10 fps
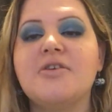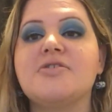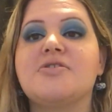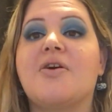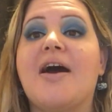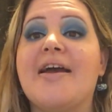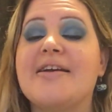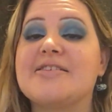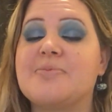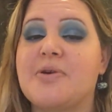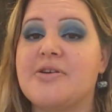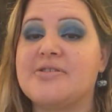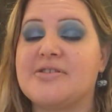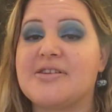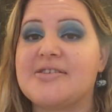So I
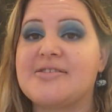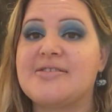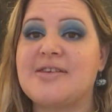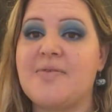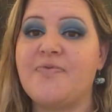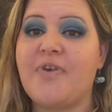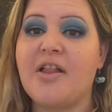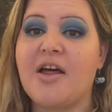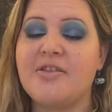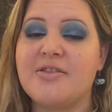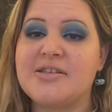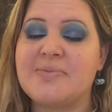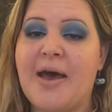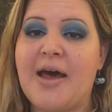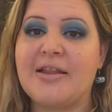experienced some fallout in
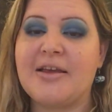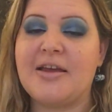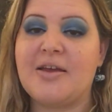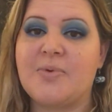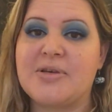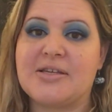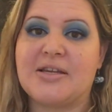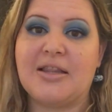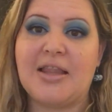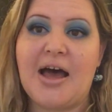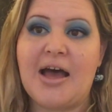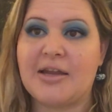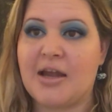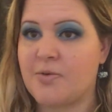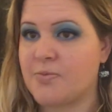this palette. Was it a
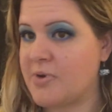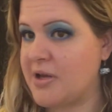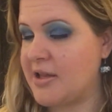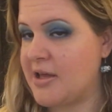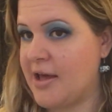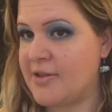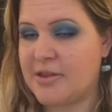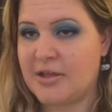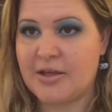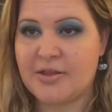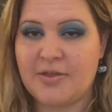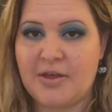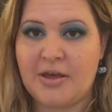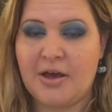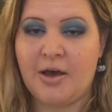lot? Not really. I think
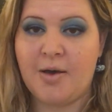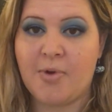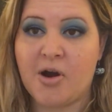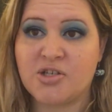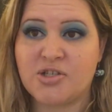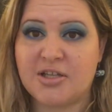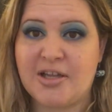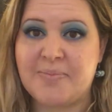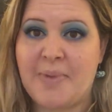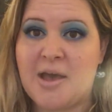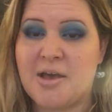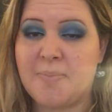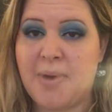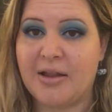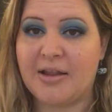the Aren't You Glad
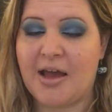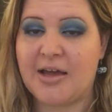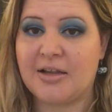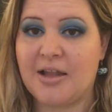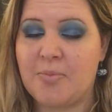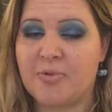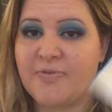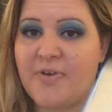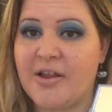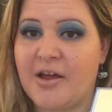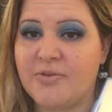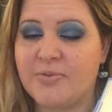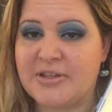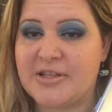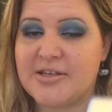palette had a lot more fallout
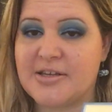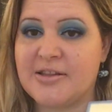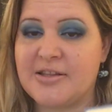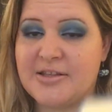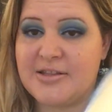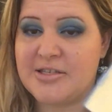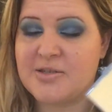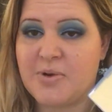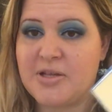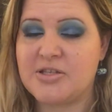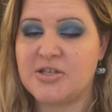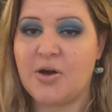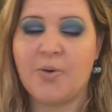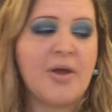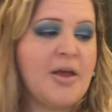with the than this one.
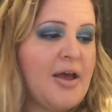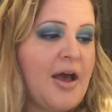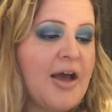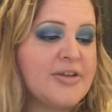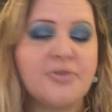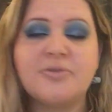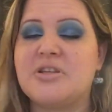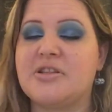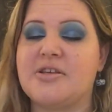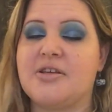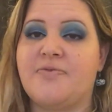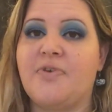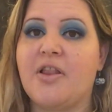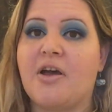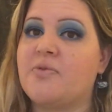So I don't think the
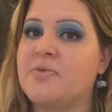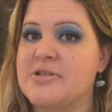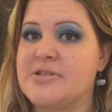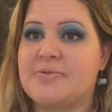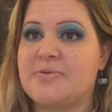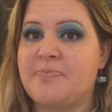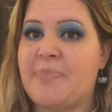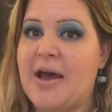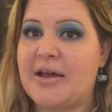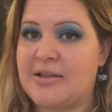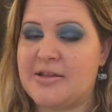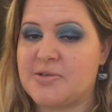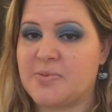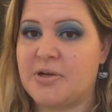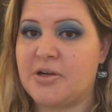fallout was bad in
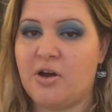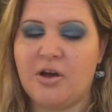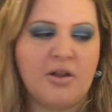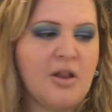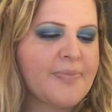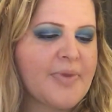this one at all.